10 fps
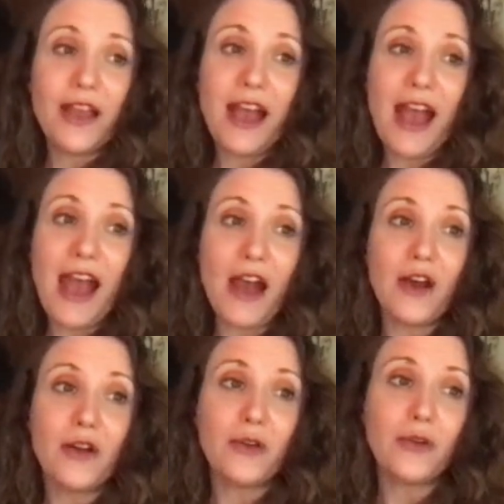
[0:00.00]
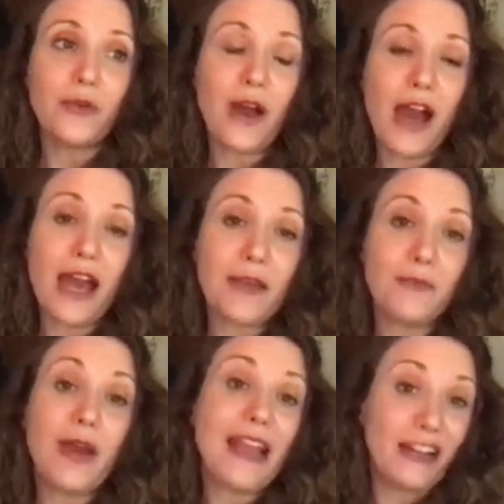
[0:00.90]
how
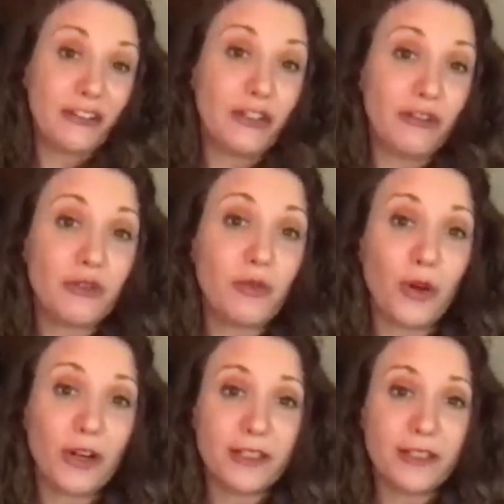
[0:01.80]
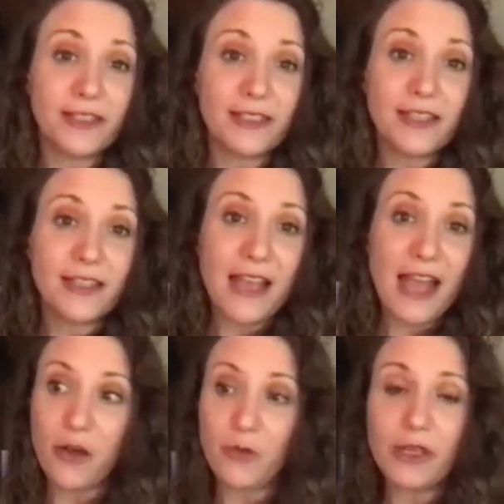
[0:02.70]
my attitude towards
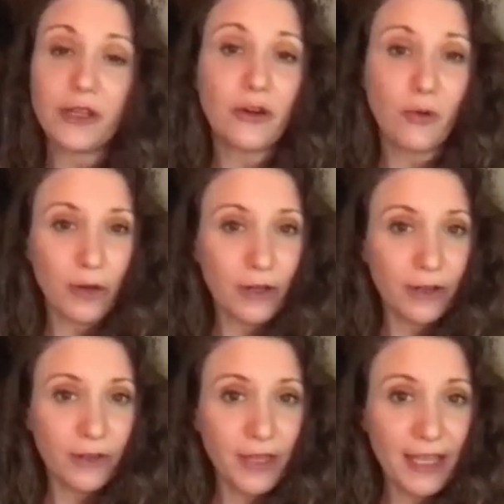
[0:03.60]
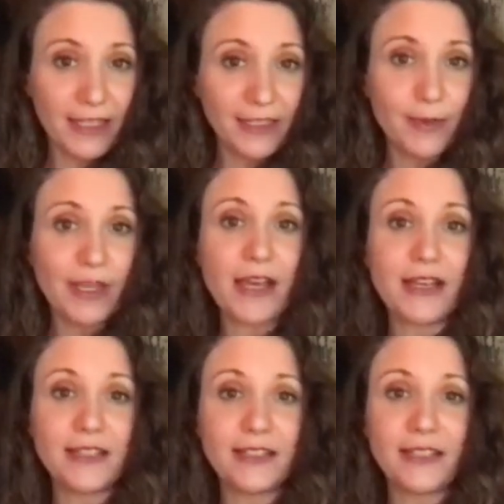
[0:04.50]
how we could order things,
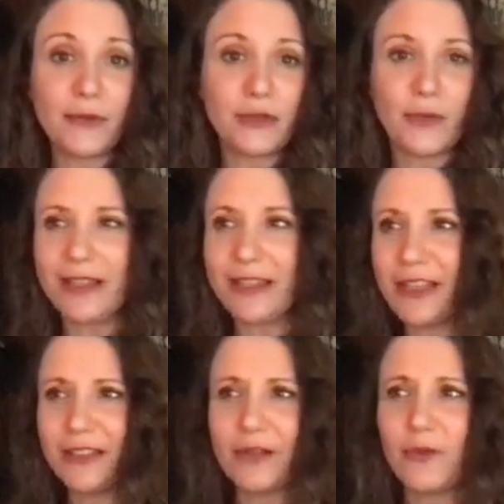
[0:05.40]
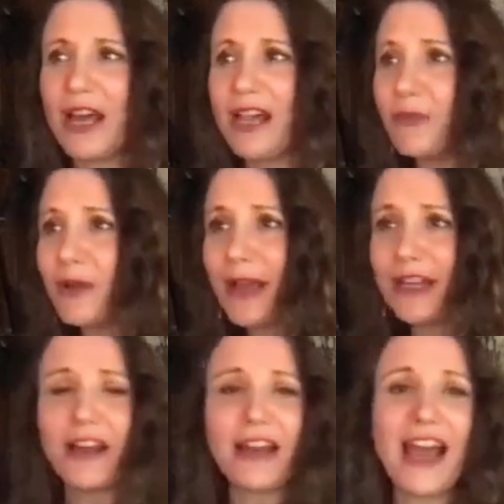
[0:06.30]
because there was one thing you said, well, we might
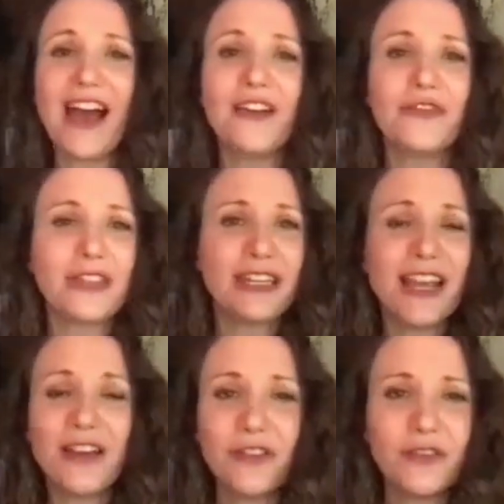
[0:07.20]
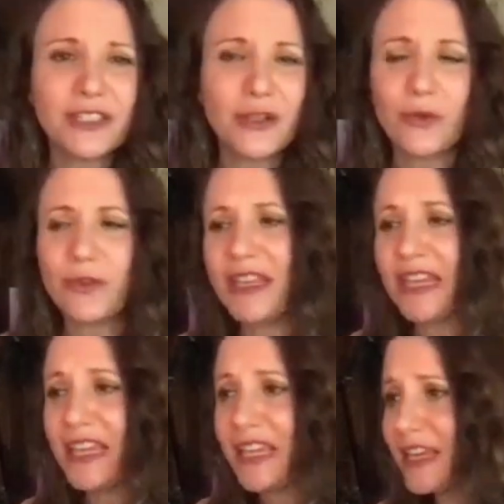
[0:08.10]
not have enough of this whole
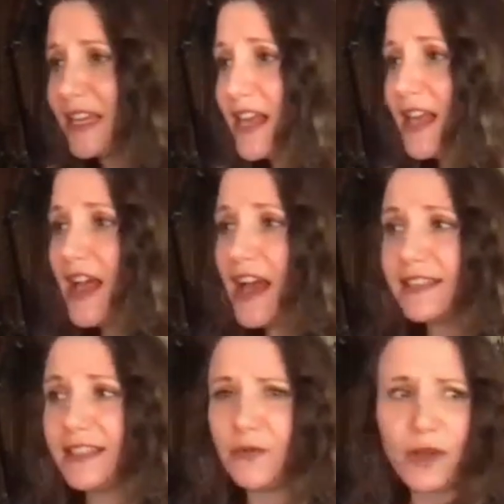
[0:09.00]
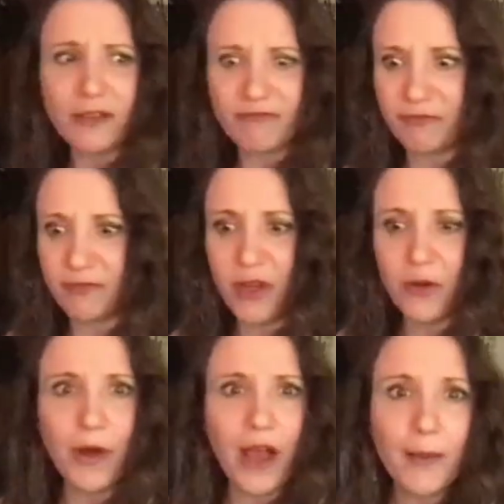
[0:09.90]
thing. And I said, well, no
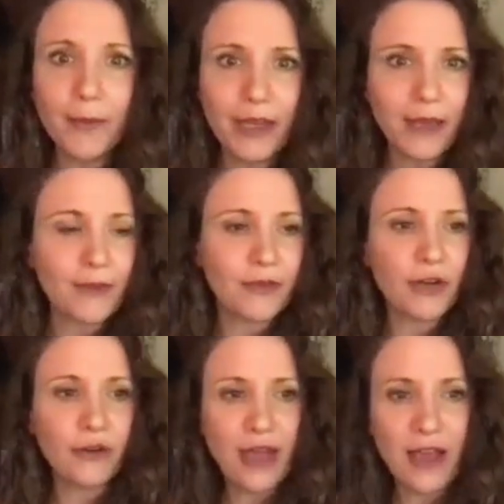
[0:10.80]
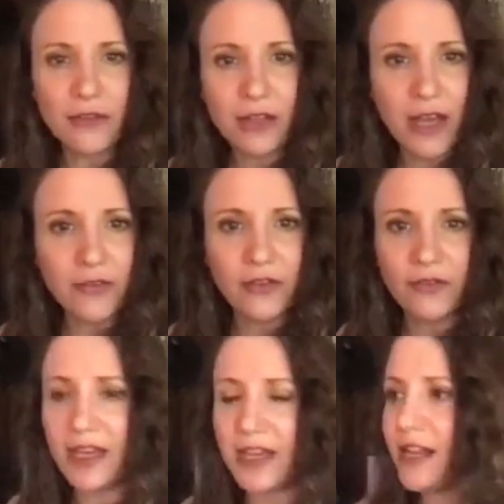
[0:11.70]
problem. If you don't have enough of
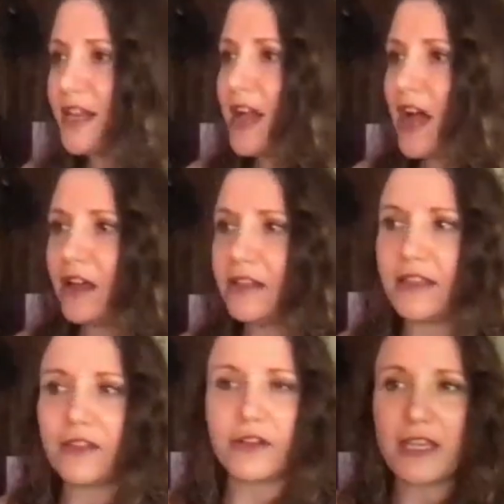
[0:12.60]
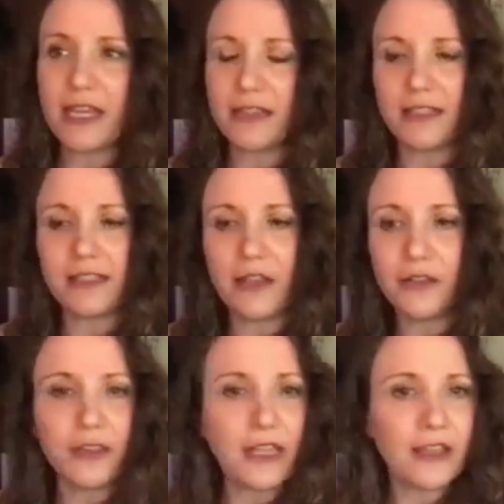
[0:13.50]
it, I'll either get this other
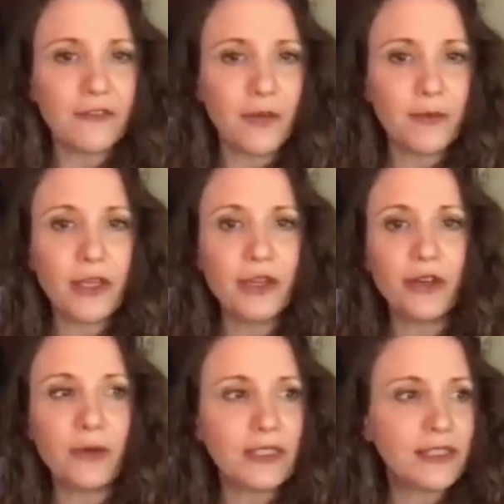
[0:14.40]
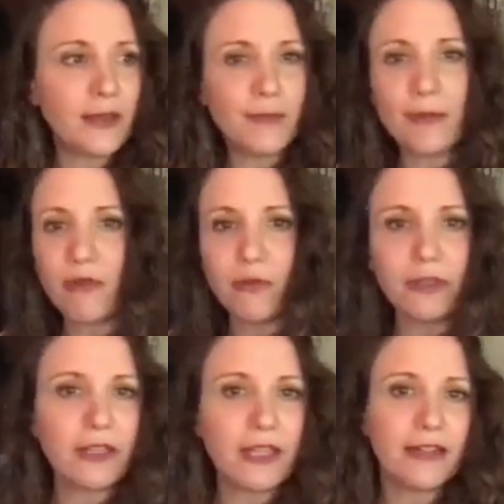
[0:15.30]
thing from you, and some people would
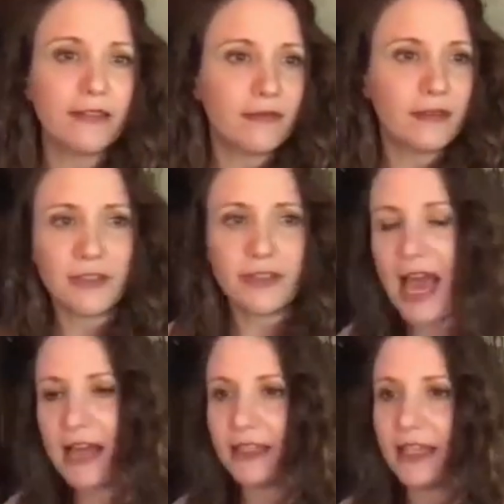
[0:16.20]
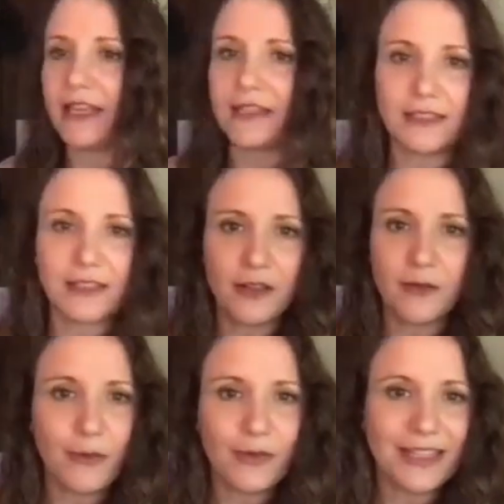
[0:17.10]
get that thing and other
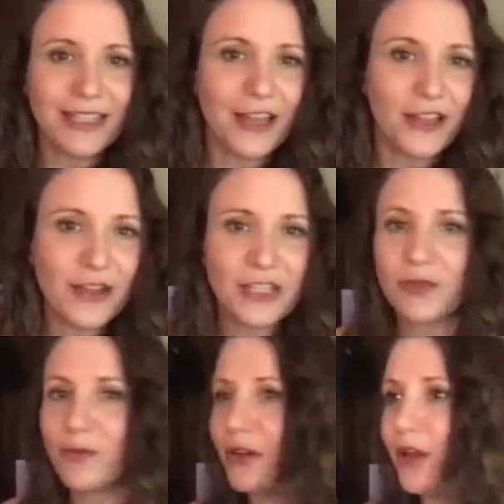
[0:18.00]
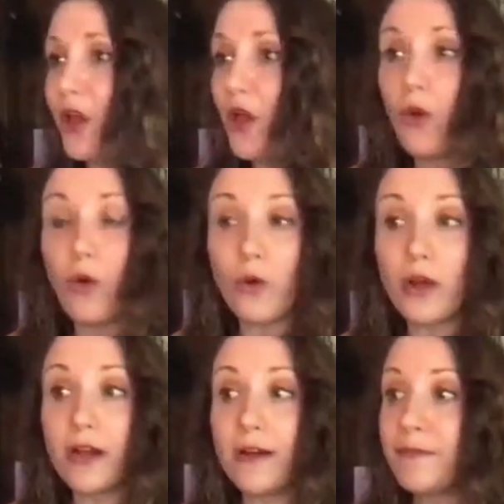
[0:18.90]
people get the other vegetable,
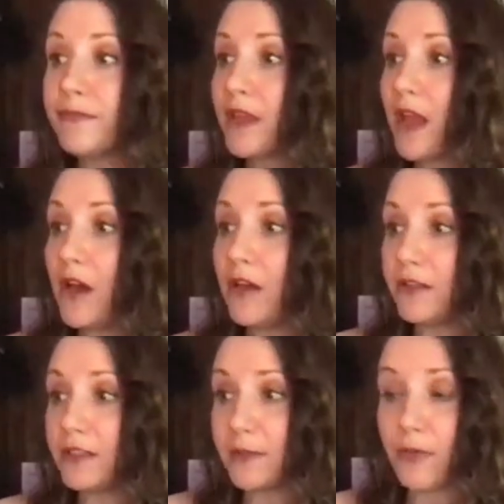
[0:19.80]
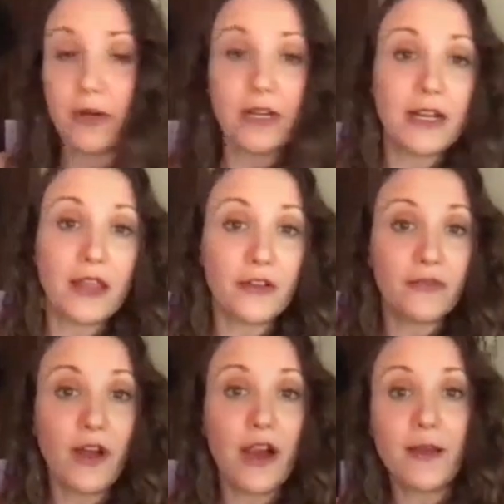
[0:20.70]
or I'll support another
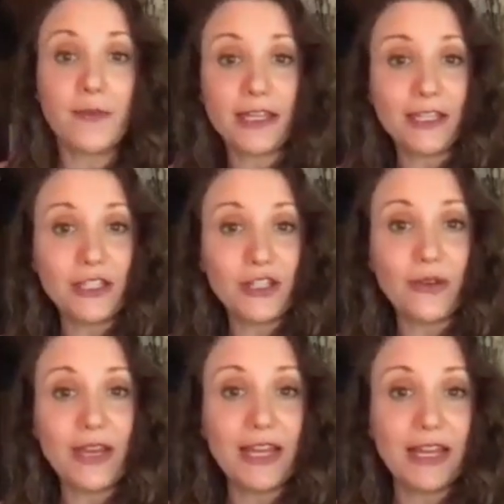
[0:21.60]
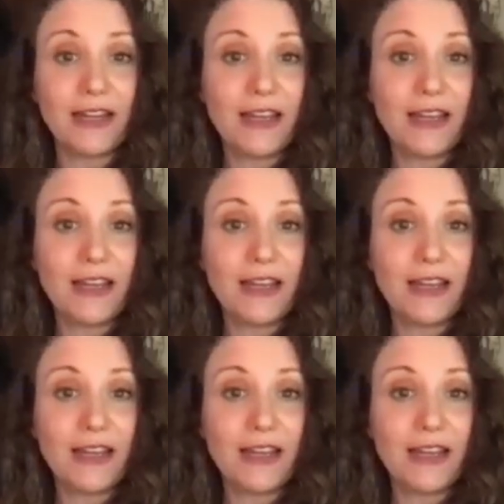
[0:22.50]
farm that can do it, and